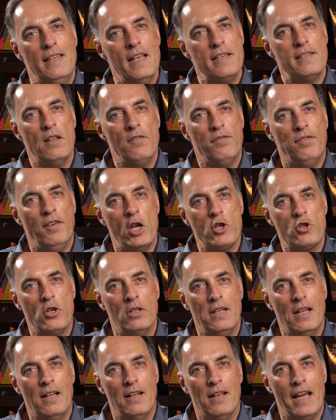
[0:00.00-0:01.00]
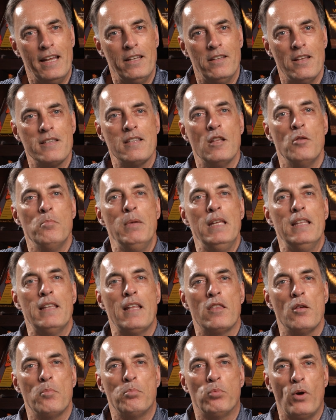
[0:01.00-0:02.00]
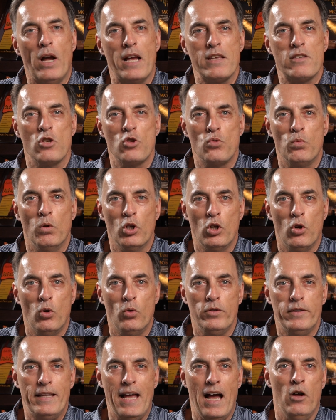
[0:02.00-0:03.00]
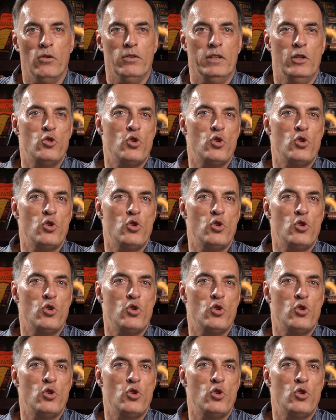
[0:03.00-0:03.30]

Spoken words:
This inflation decline doesn't mean that the prices will go down.